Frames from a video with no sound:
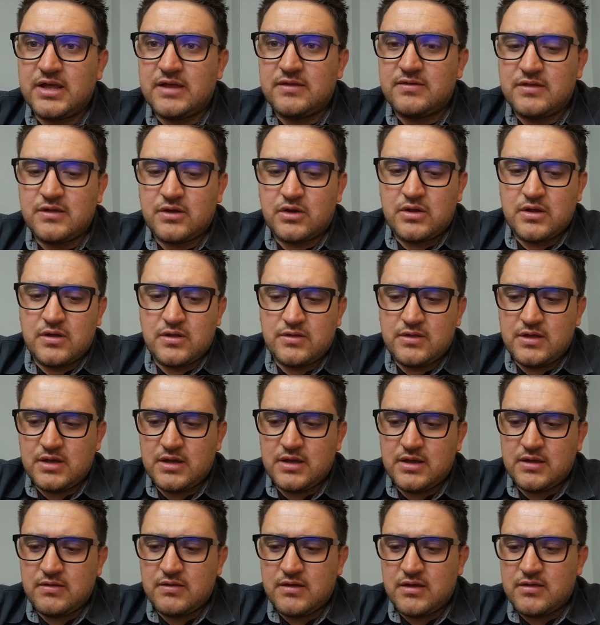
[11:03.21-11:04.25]
get the
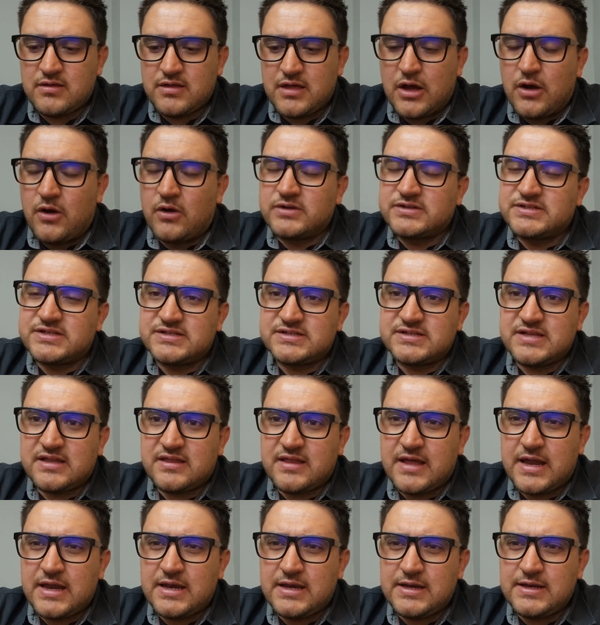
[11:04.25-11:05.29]
the the, the answers that
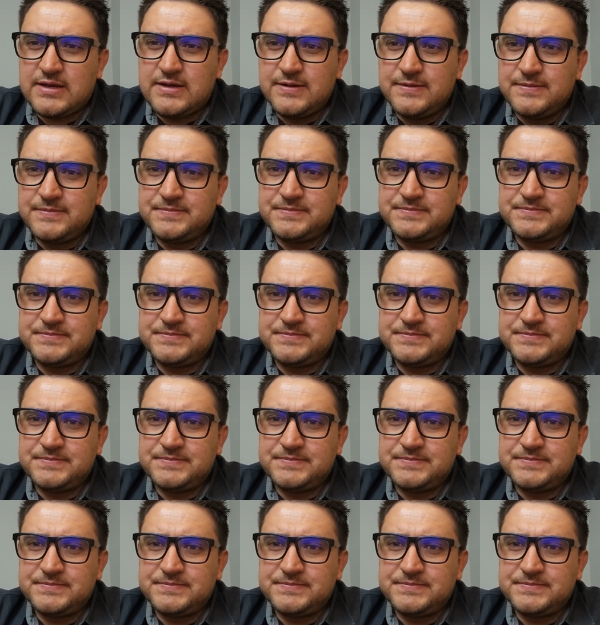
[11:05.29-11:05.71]
they need.